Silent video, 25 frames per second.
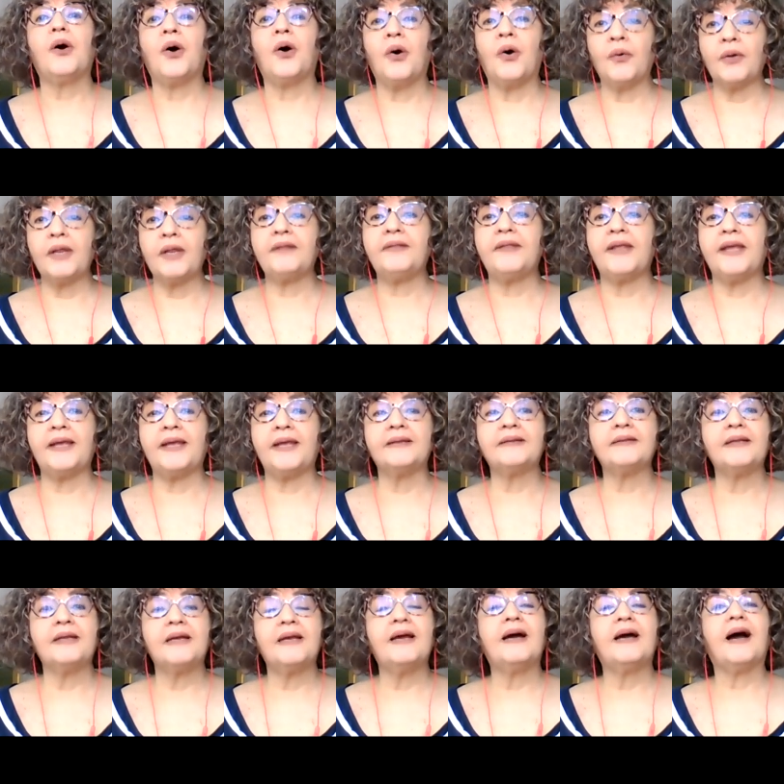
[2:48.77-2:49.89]
only
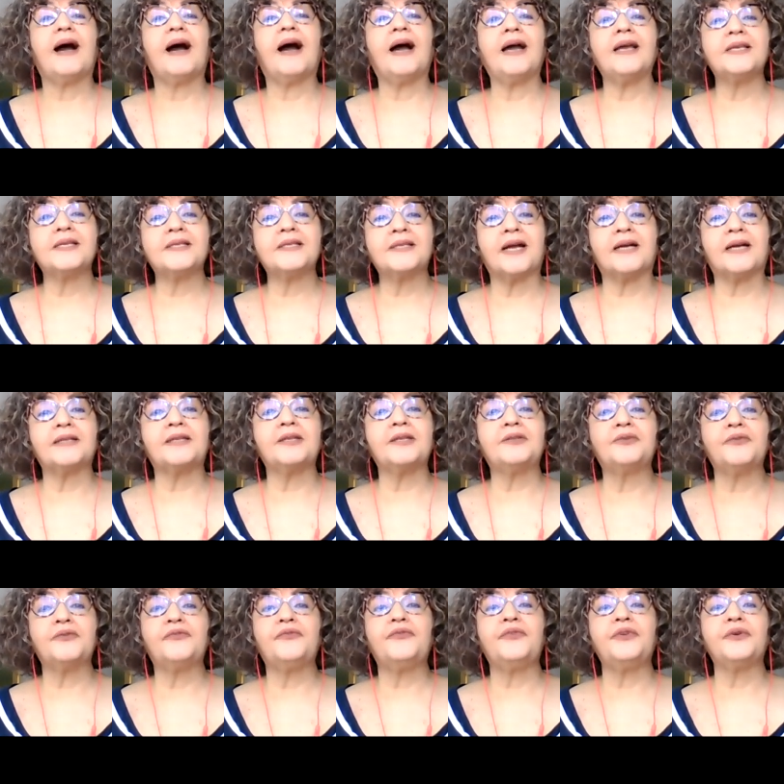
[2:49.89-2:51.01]
then I started
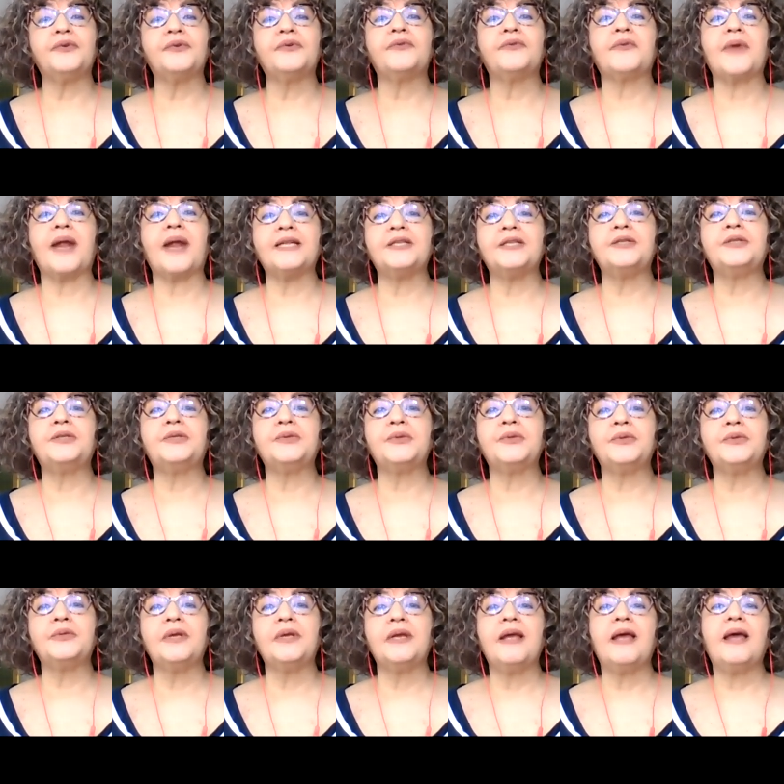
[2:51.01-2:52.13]
to feel
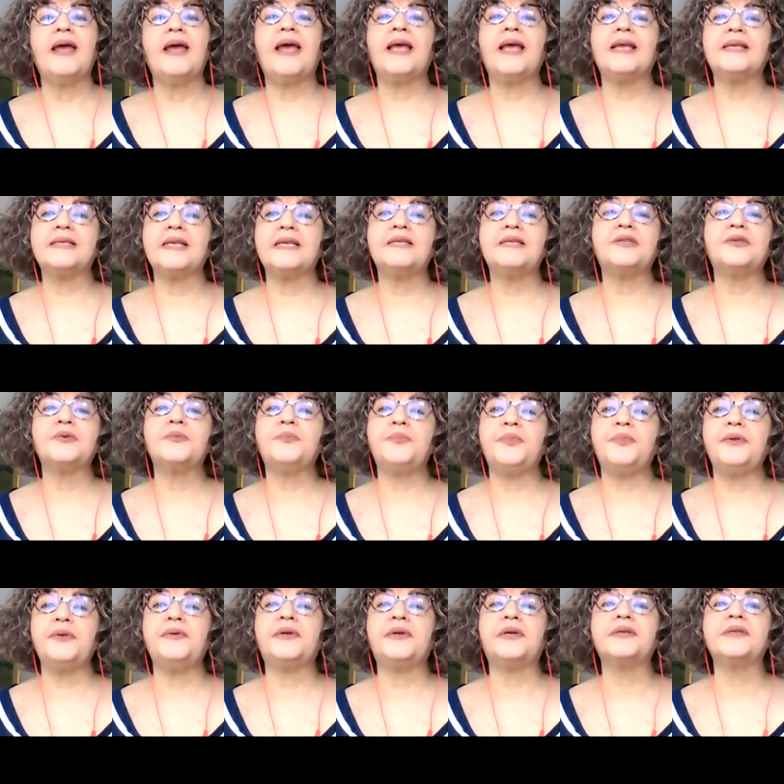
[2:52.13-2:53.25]
gratitude as a
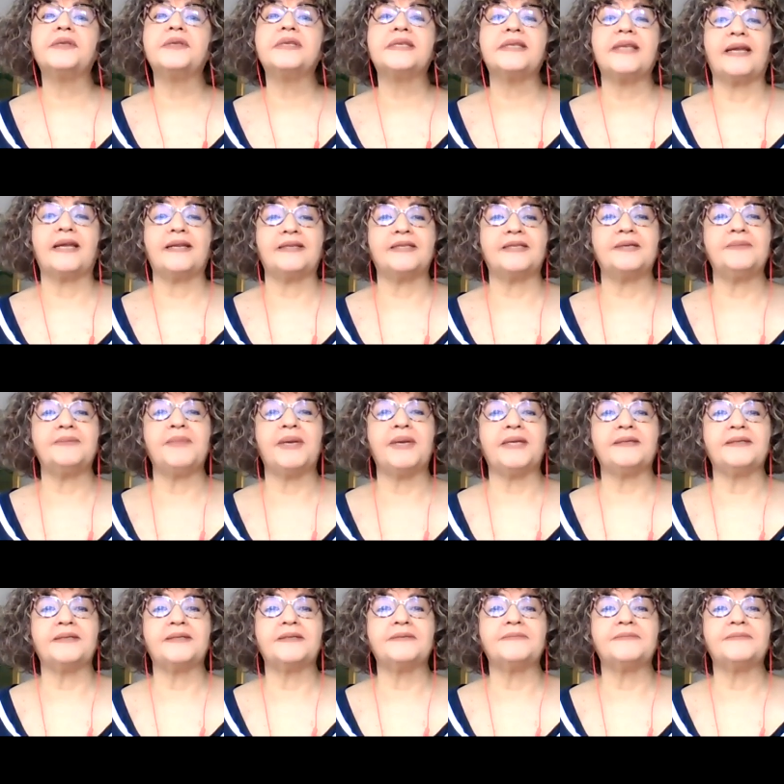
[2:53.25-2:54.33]
superior sentiment.